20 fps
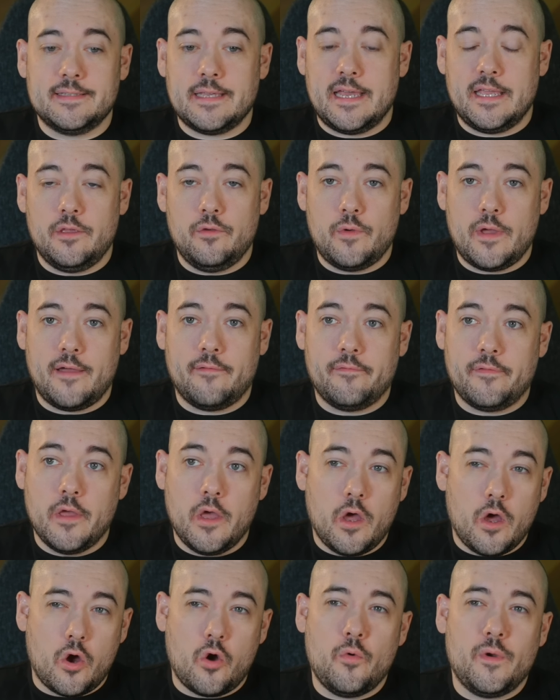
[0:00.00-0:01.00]
that you have
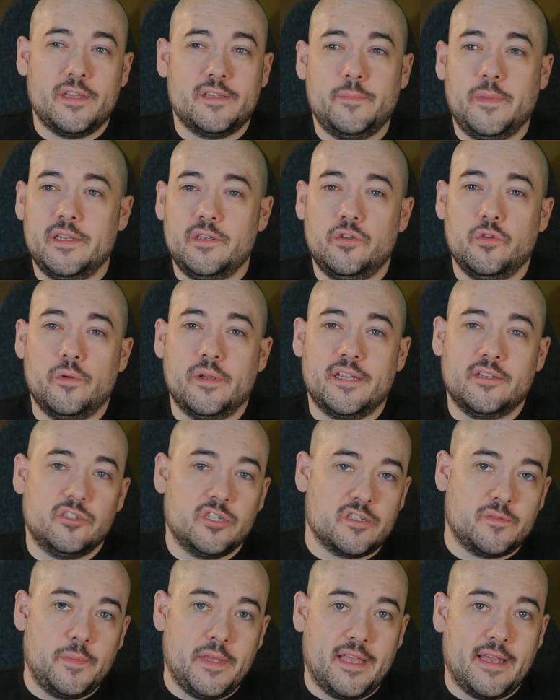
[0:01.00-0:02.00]
always been doing
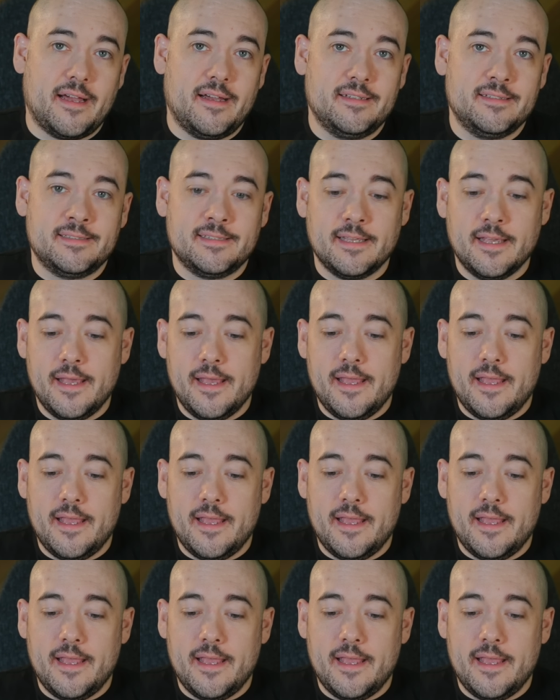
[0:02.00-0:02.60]
just because.